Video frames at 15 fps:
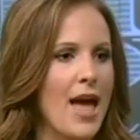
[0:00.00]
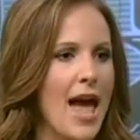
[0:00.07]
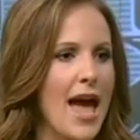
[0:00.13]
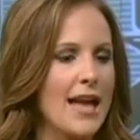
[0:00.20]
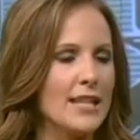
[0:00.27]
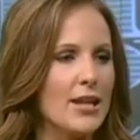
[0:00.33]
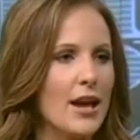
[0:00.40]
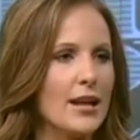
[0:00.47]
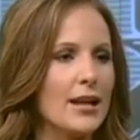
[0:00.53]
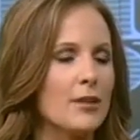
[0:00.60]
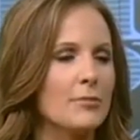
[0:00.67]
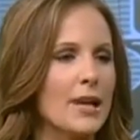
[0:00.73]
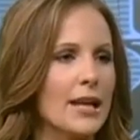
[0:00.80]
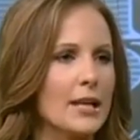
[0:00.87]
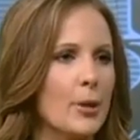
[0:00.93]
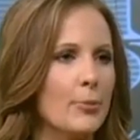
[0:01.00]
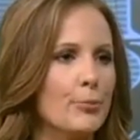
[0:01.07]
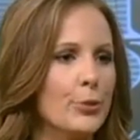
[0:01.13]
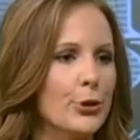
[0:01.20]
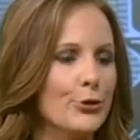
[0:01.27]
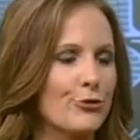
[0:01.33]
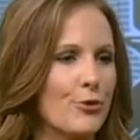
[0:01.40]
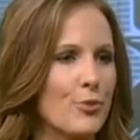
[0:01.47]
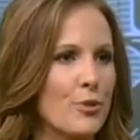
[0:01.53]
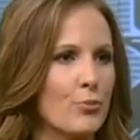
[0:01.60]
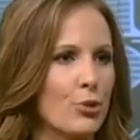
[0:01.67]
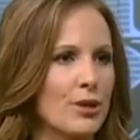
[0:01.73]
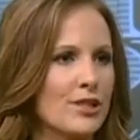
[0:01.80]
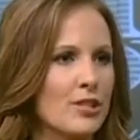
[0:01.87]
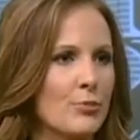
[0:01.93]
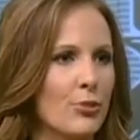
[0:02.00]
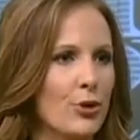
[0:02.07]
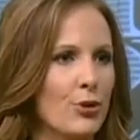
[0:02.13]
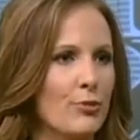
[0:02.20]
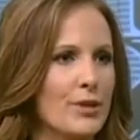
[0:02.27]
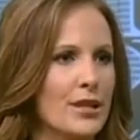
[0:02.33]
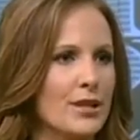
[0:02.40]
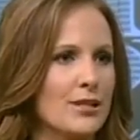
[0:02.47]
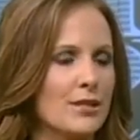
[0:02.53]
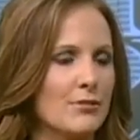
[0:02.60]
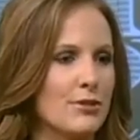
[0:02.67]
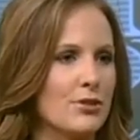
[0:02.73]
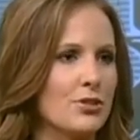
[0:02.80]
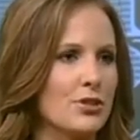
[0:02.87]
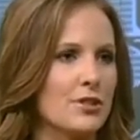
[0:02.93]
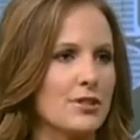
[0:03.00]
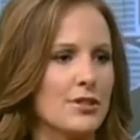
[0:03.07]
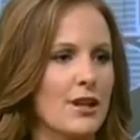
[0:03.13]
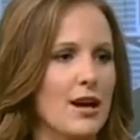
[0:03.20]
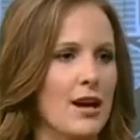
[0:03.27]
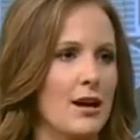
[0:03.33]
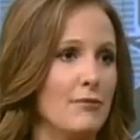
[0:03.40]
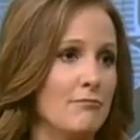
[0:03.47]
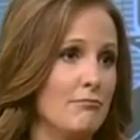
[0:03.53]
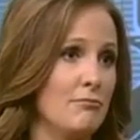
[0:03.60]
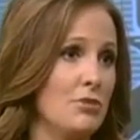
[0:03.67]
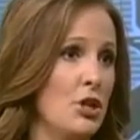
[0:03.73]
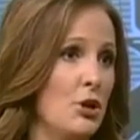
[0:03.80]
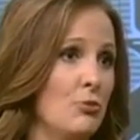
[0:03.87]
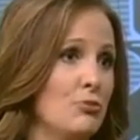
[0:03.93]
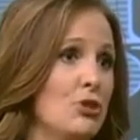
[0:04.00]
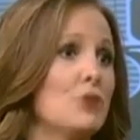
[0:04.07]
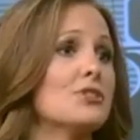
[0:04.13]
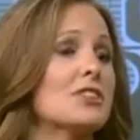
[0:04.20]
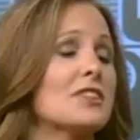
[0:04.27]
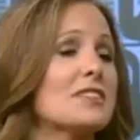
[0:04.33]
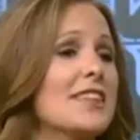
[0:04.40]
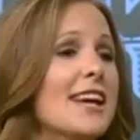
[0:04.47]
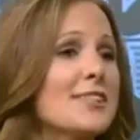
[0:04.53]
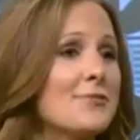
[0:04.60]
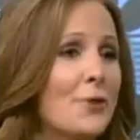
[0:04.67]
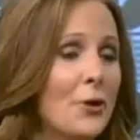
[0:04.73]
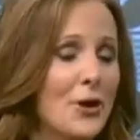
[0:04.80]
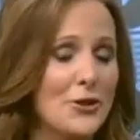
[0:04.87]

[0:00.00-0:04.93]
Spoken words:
And you ended up getting the boot from the principal because it was just, you know, too successful, in